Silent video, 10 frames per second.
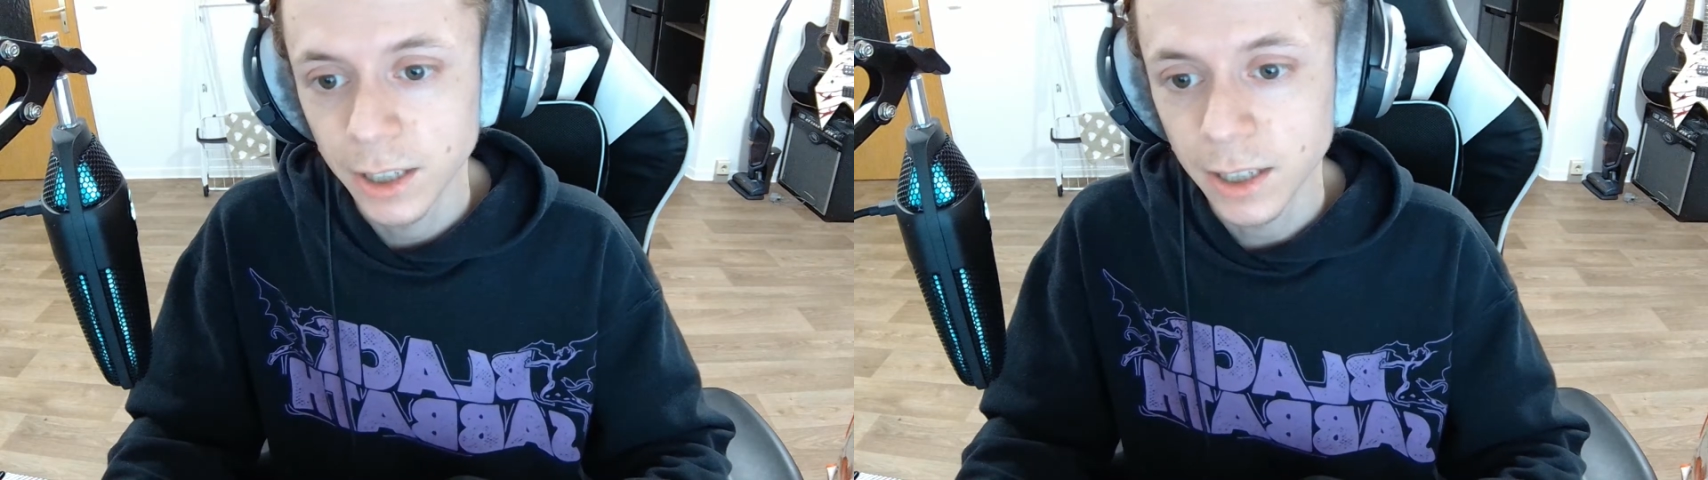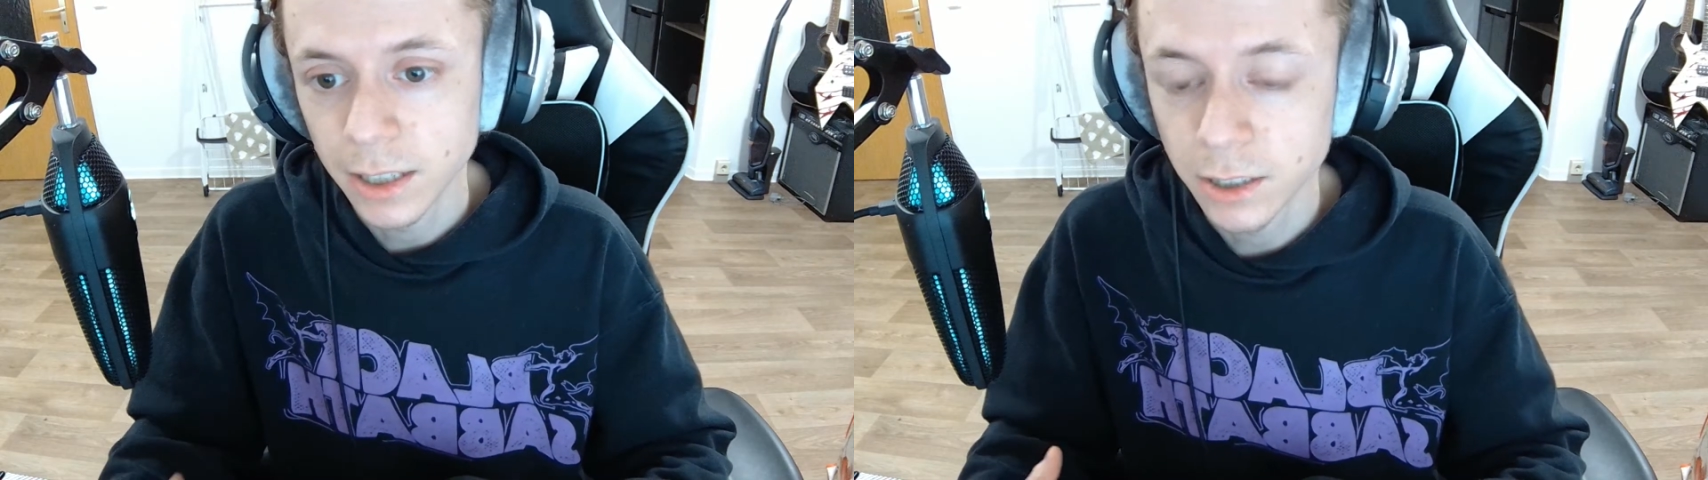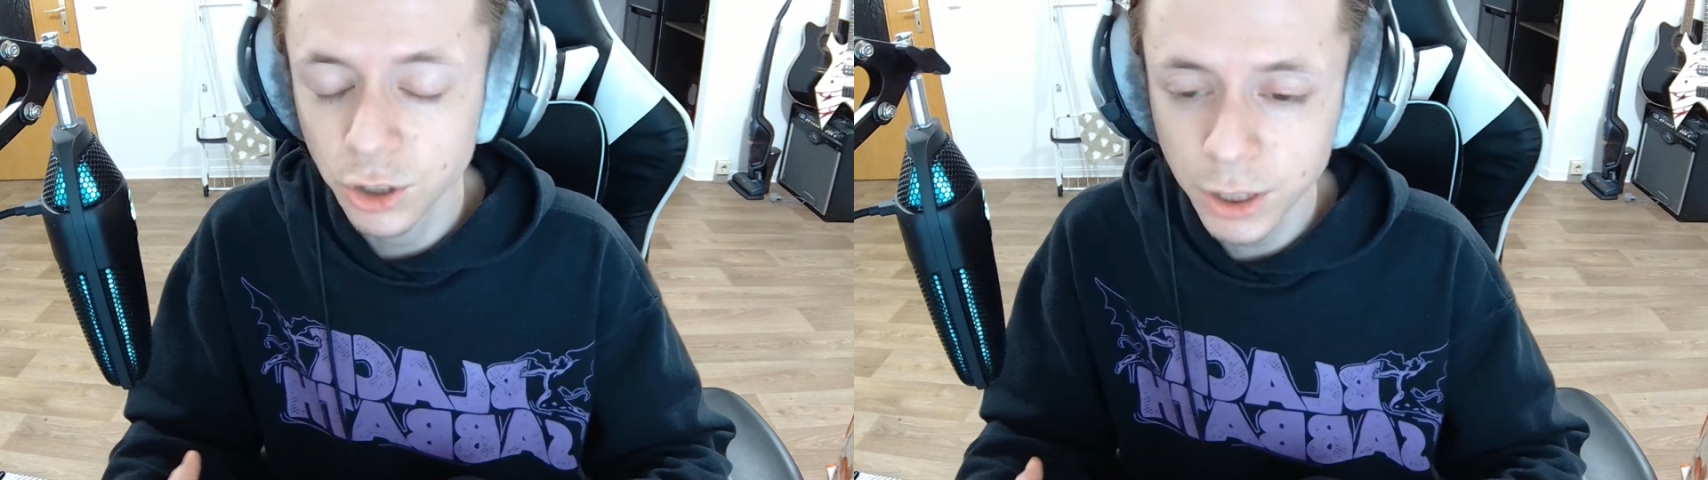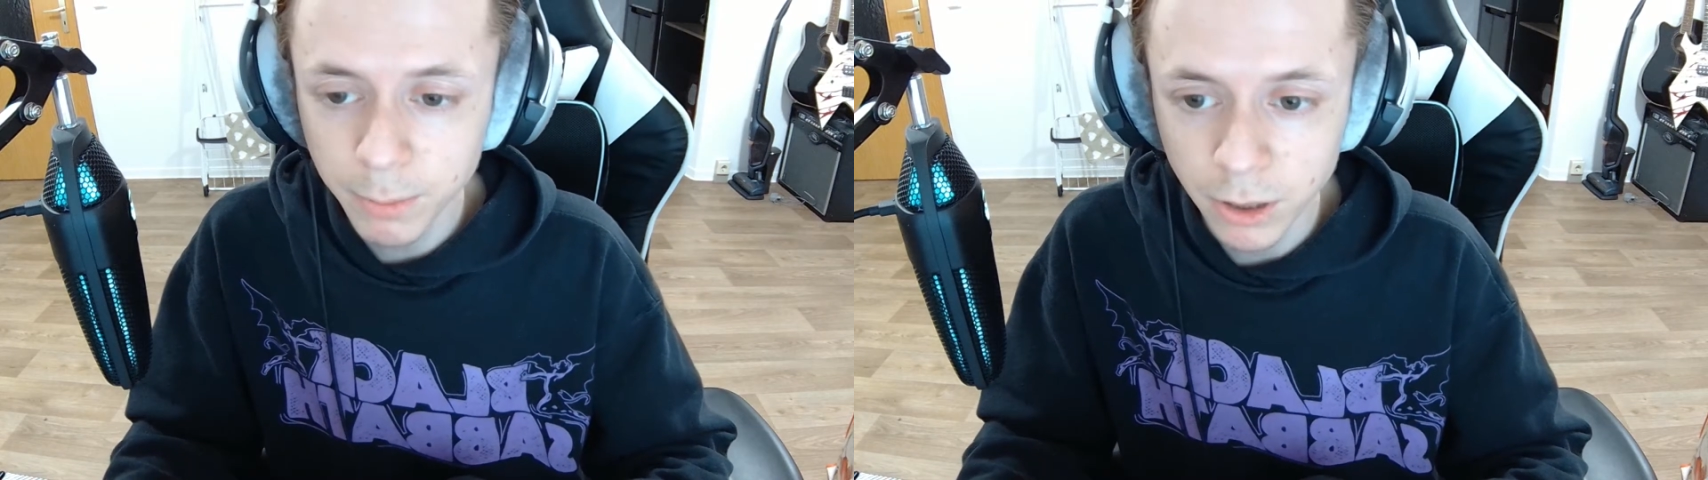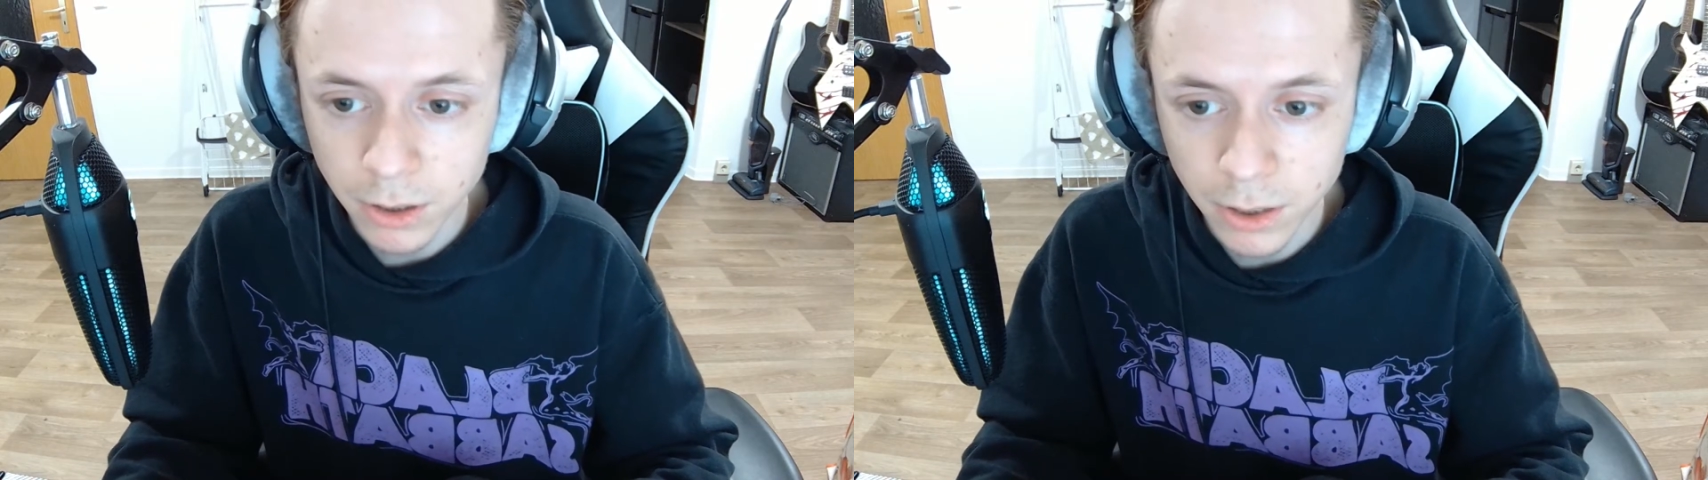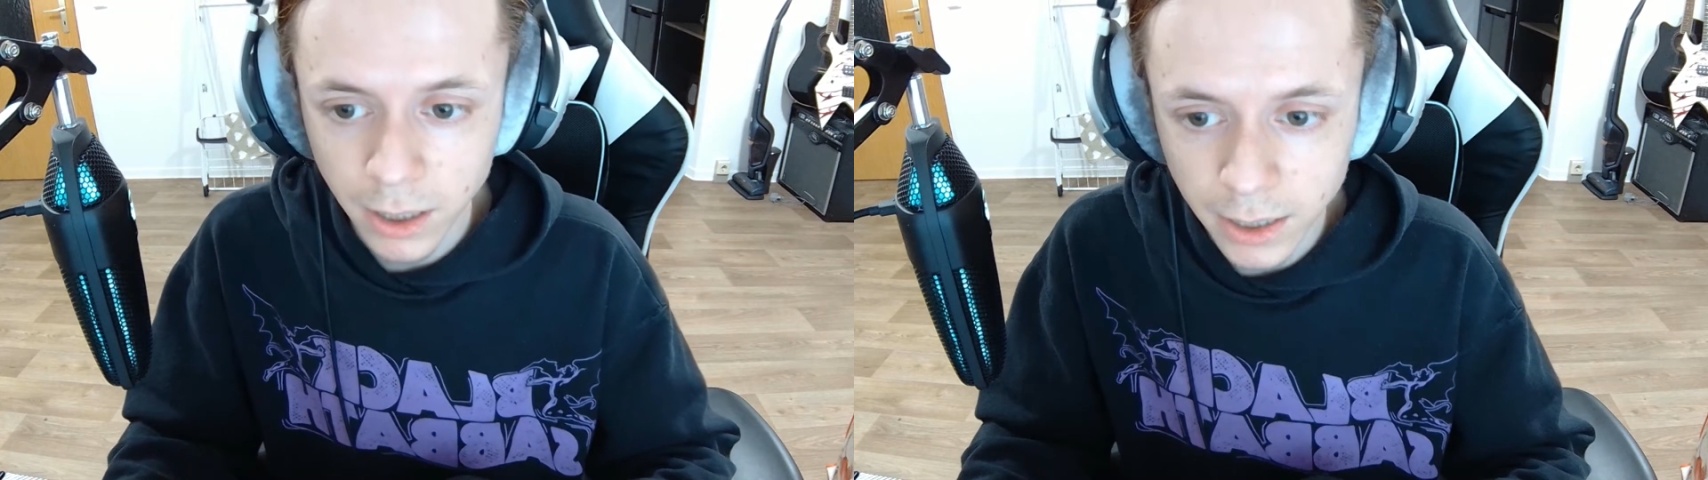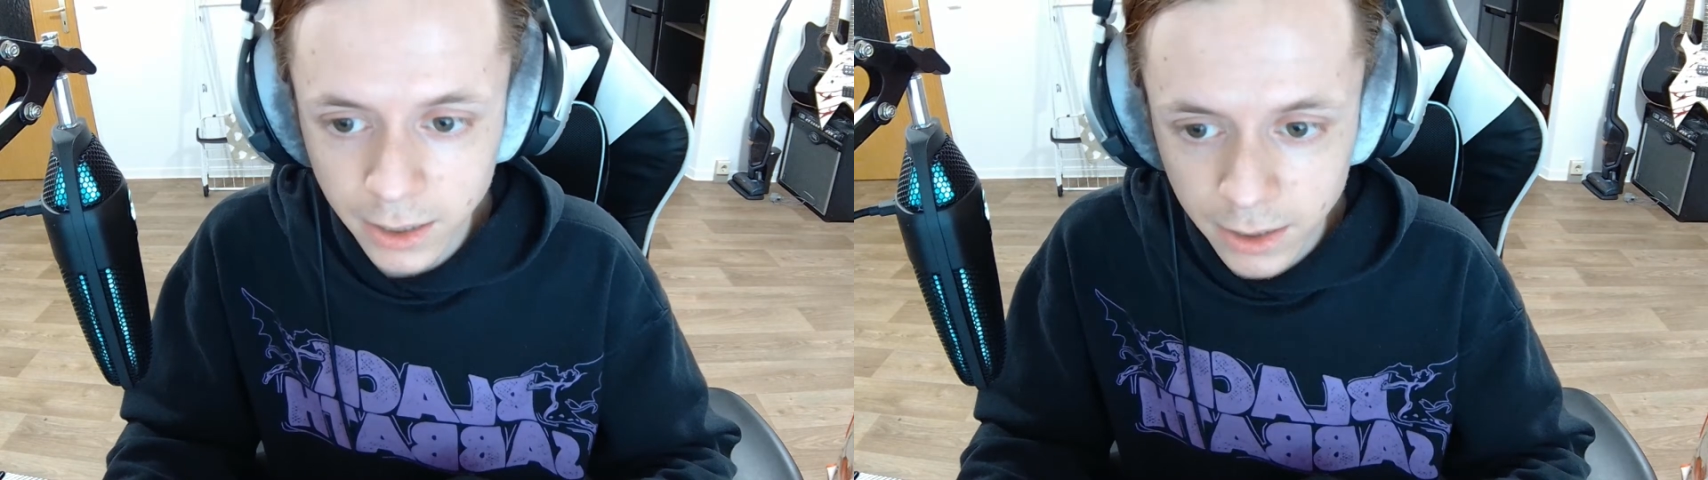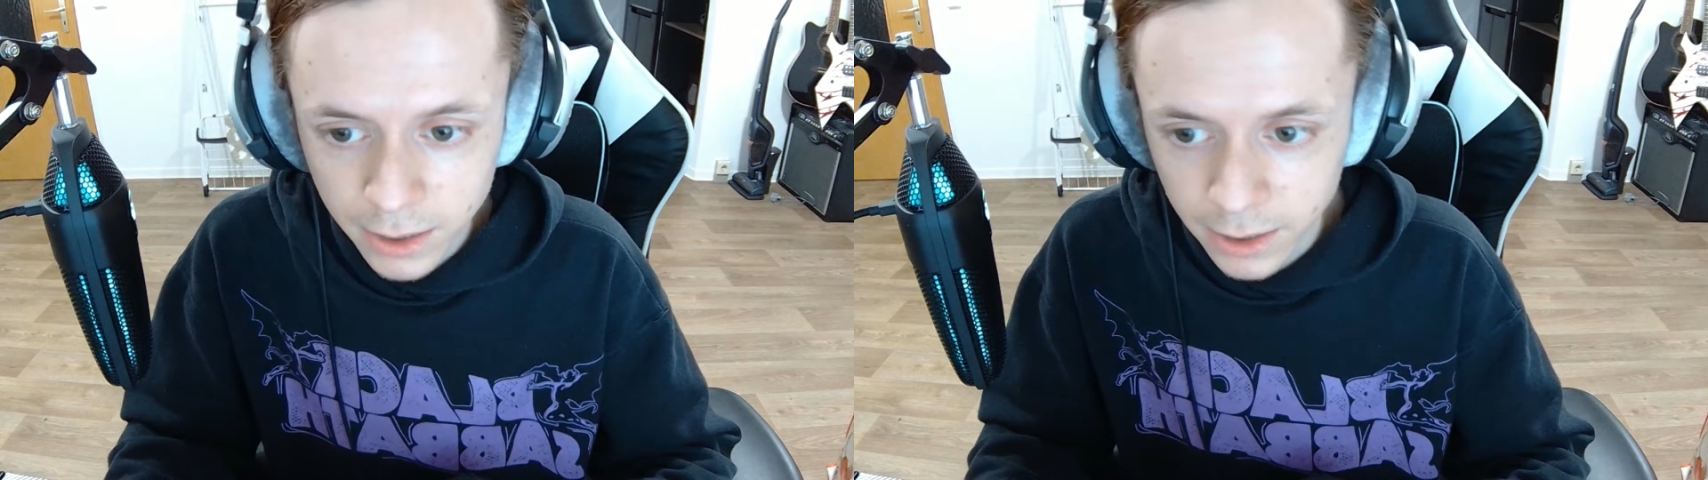it's cheaper. Like
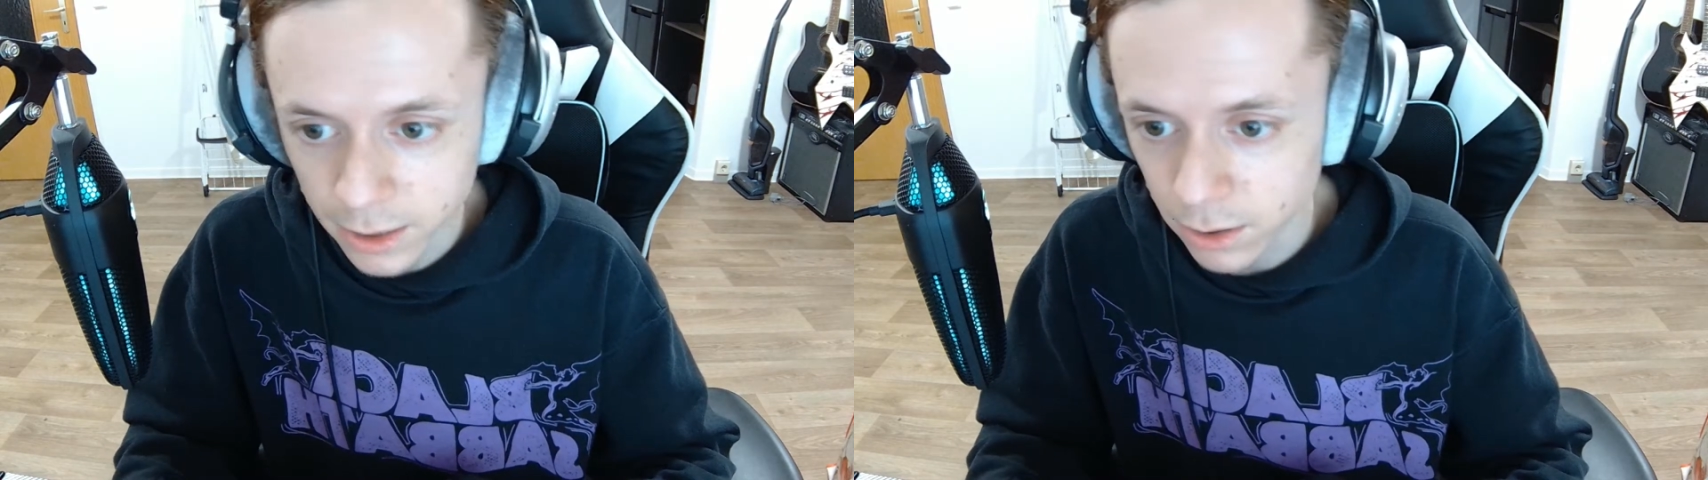here,